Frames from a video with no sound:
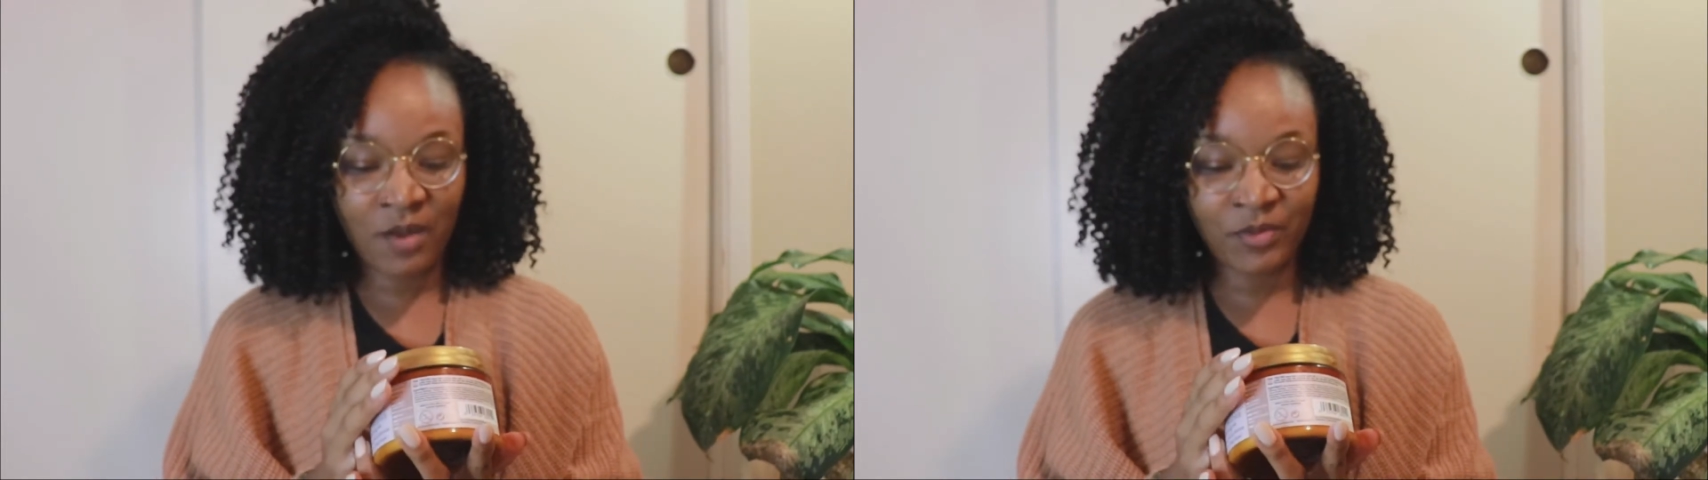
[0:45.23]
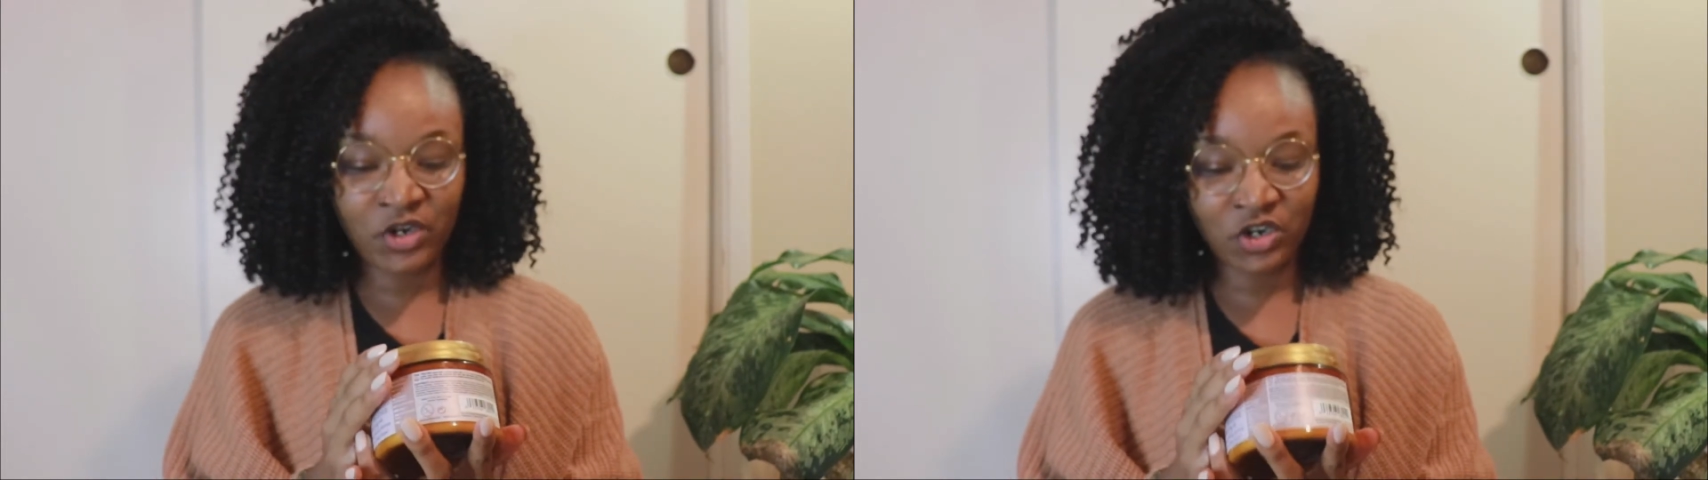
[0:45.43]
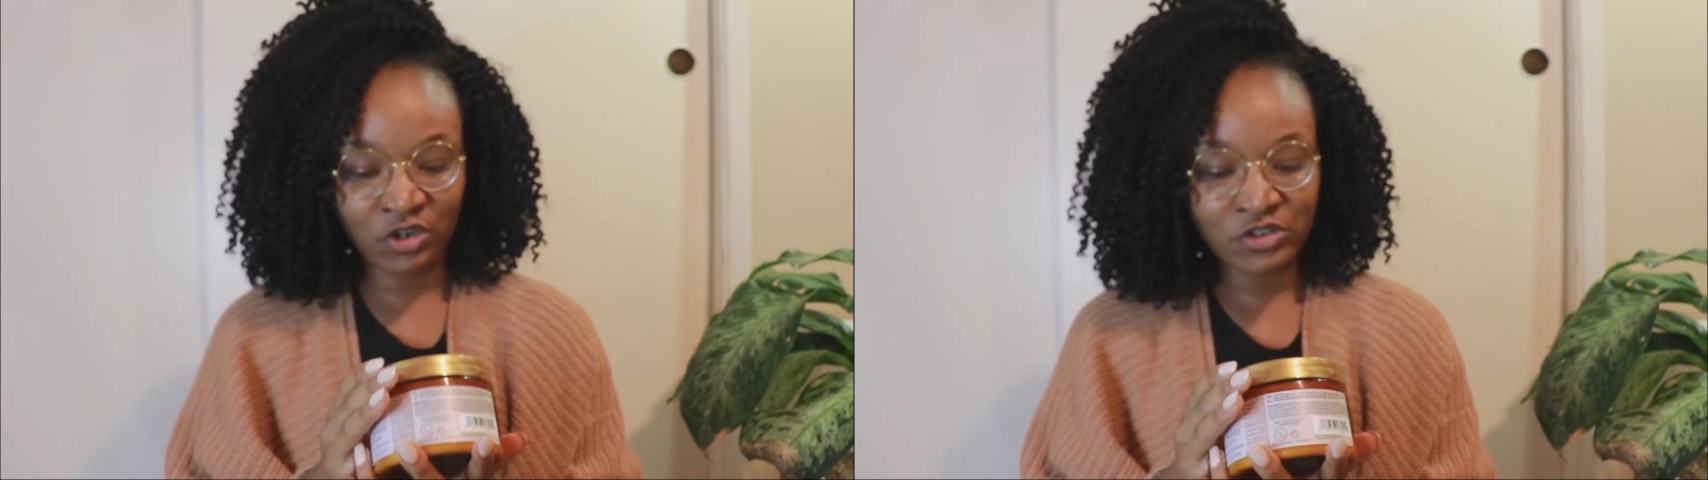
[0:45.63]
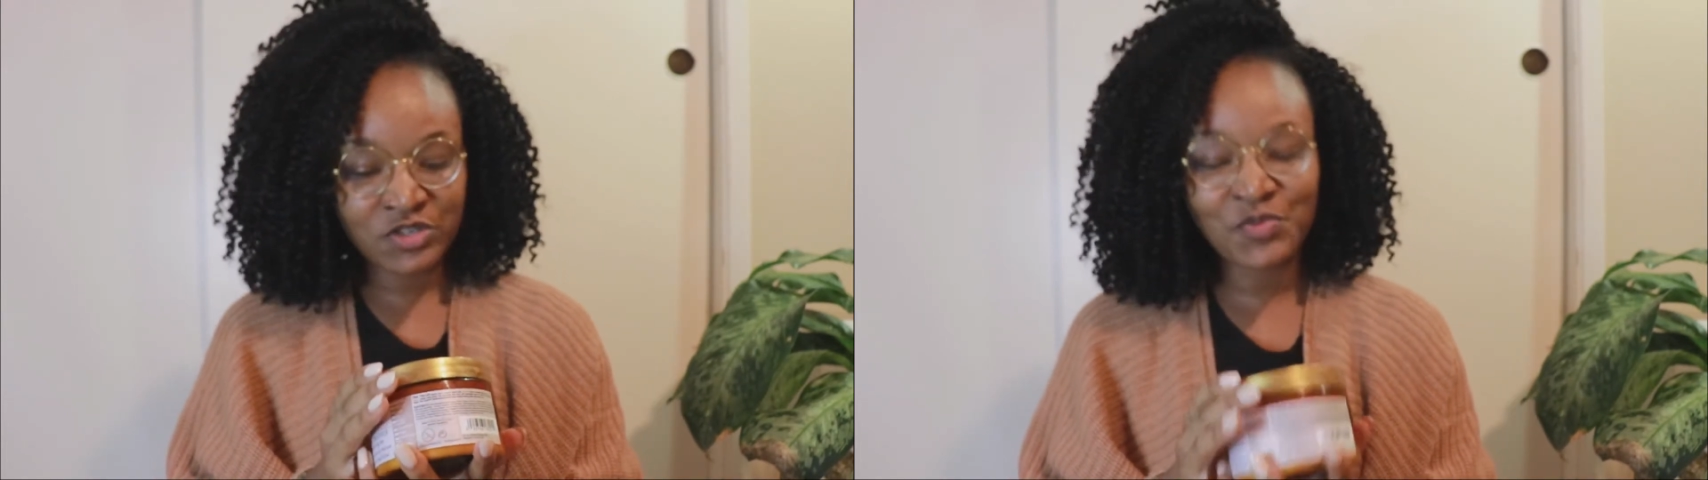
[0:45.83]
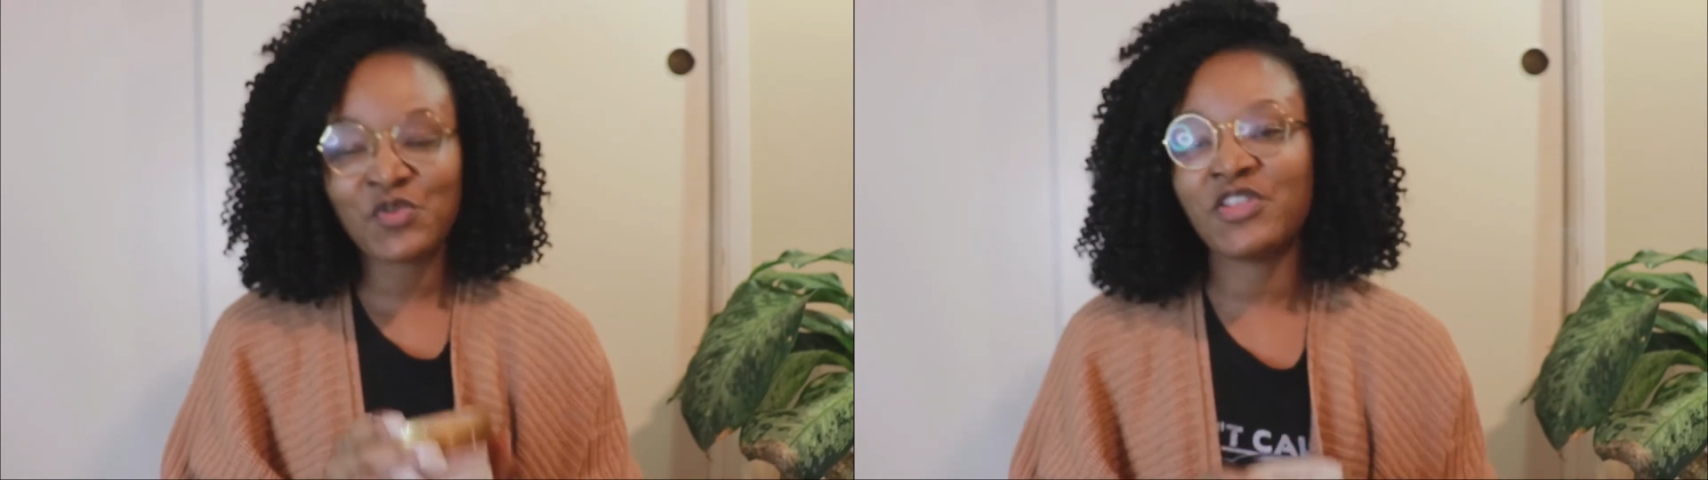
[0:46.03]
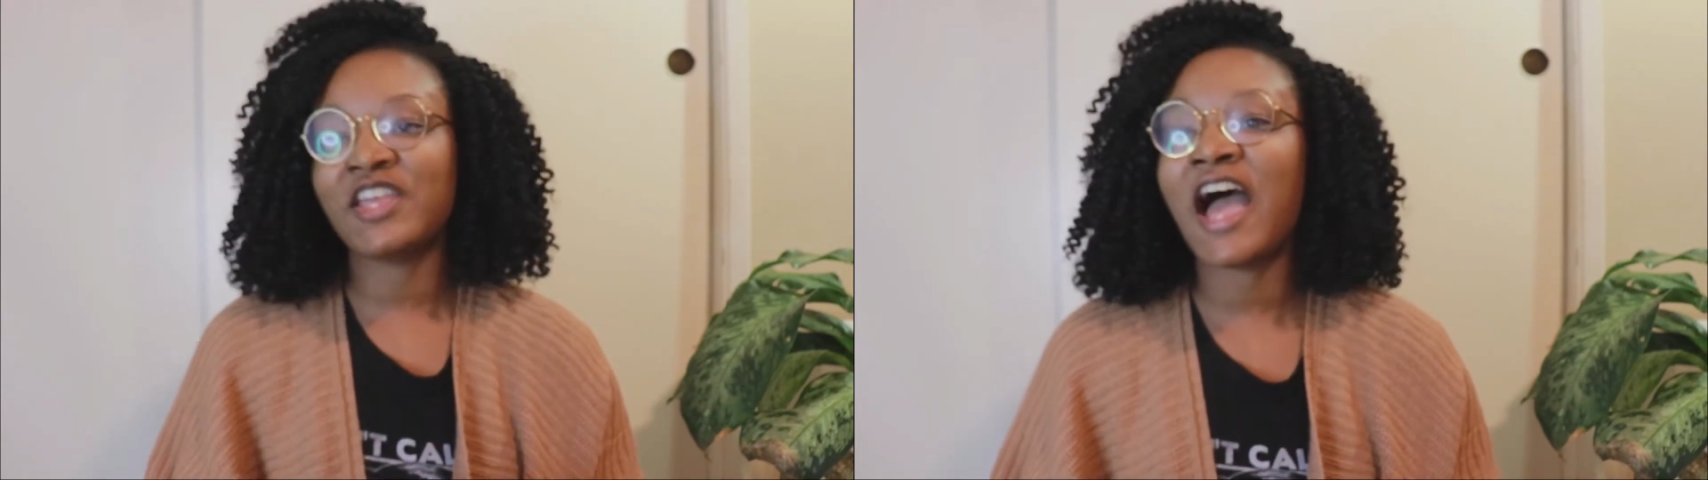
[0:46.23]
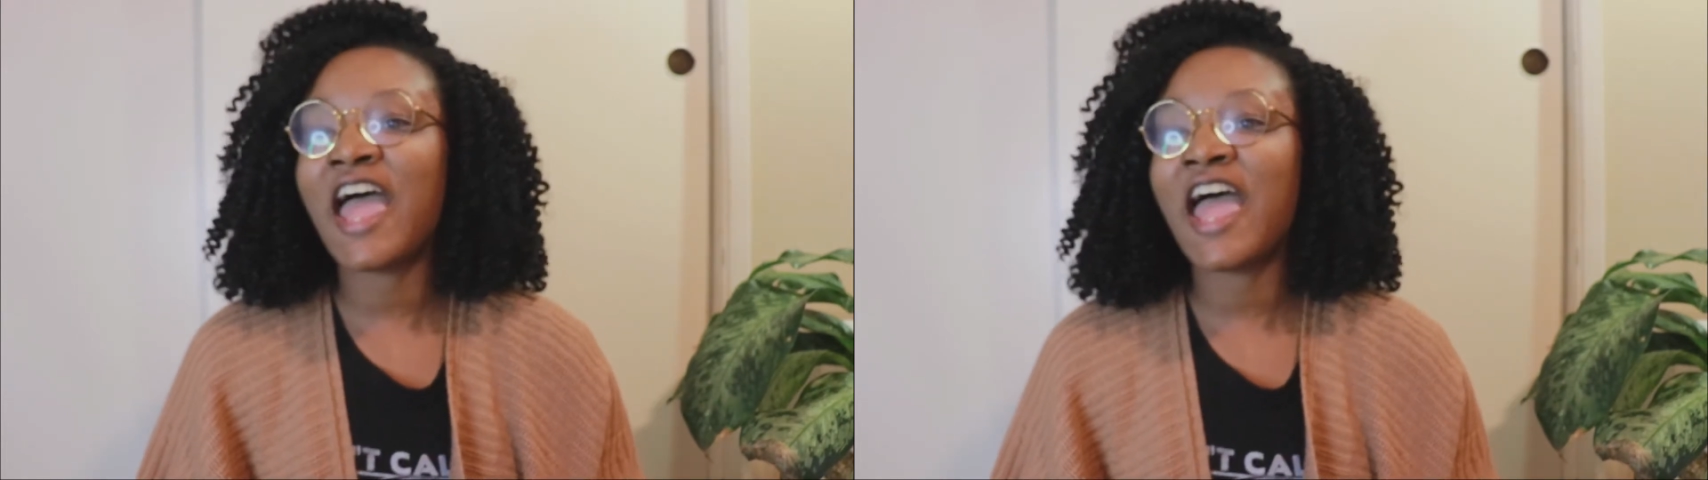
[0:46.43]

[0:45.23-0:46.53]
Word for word: um, curl smoothie.